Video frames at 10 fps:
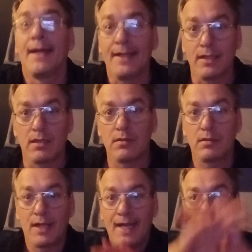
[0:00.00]
Hello
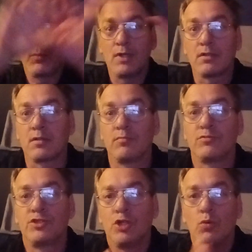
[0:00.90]
and welcome
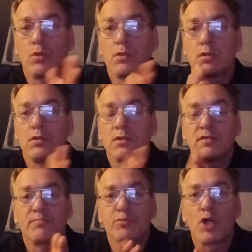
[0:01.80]
to the world
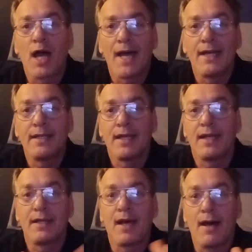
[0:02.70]
of pride,
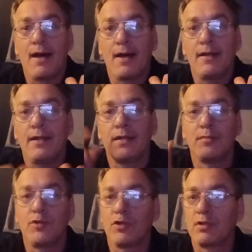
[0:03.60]
and I
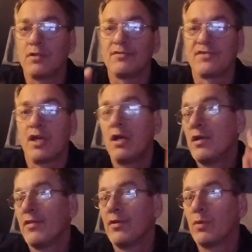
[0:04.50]
am your host,
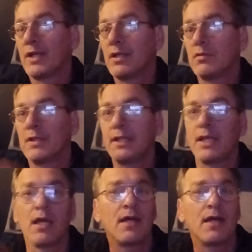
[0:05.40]
the one and only